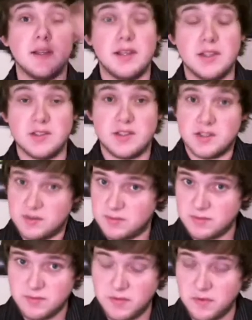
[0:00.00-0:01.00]
is
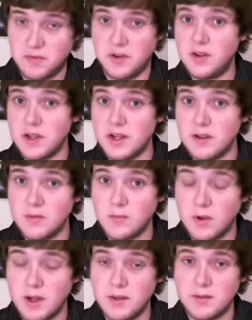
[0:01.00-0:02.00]
fulfilling
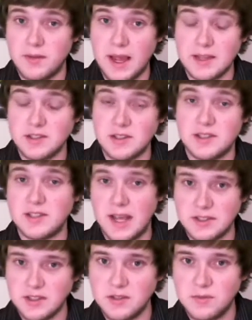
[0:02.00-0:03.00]
what NASA is
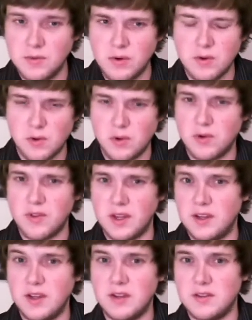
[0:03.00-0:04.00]
asking for, or if they